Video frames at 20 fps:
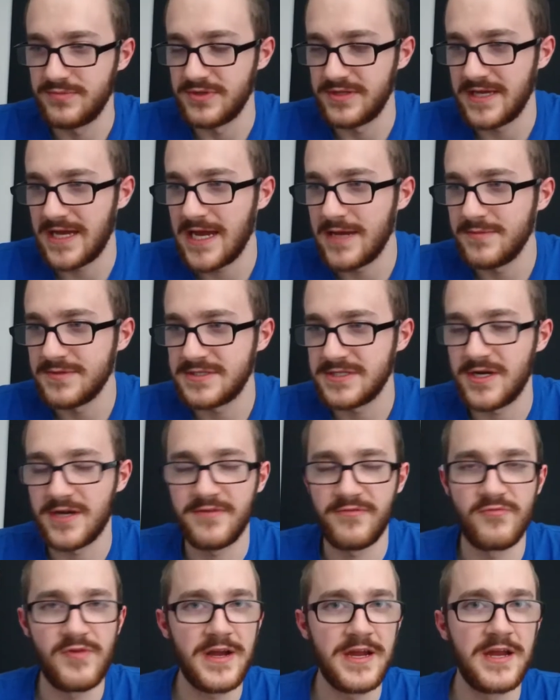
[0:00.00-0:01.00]
But the aim is to kind
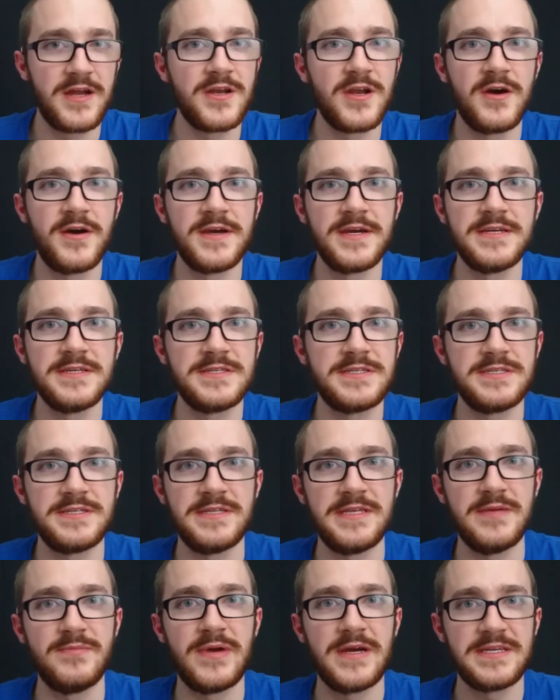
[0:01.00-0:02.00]
of recognise
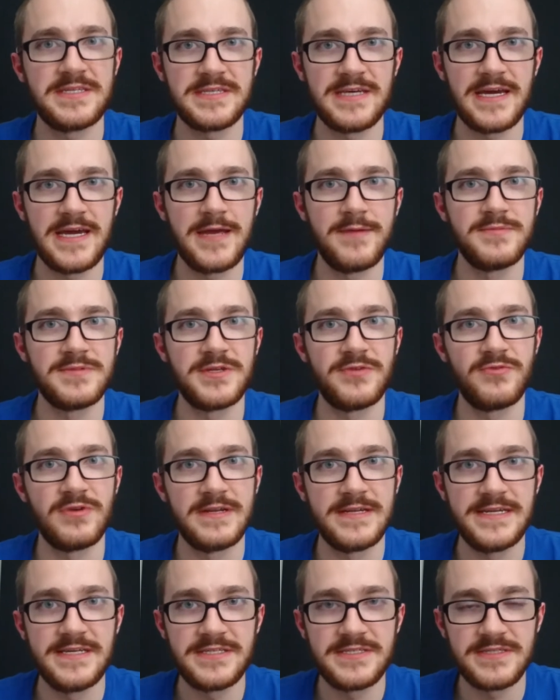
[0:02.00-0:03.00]
the best games that
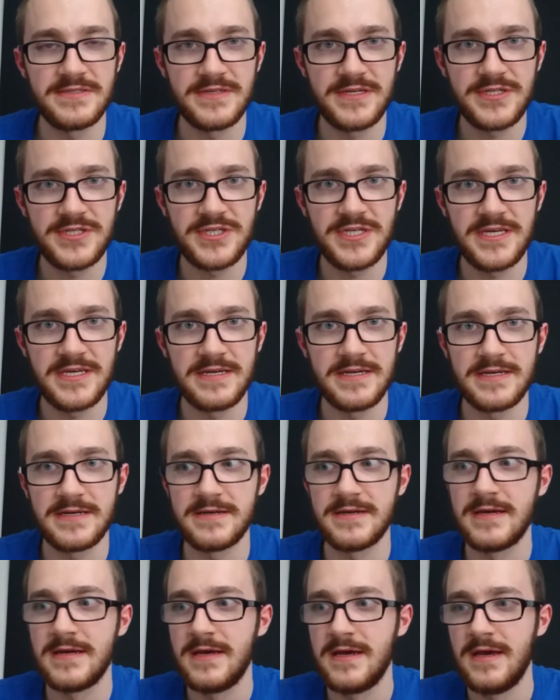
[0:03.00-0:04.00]
released this year.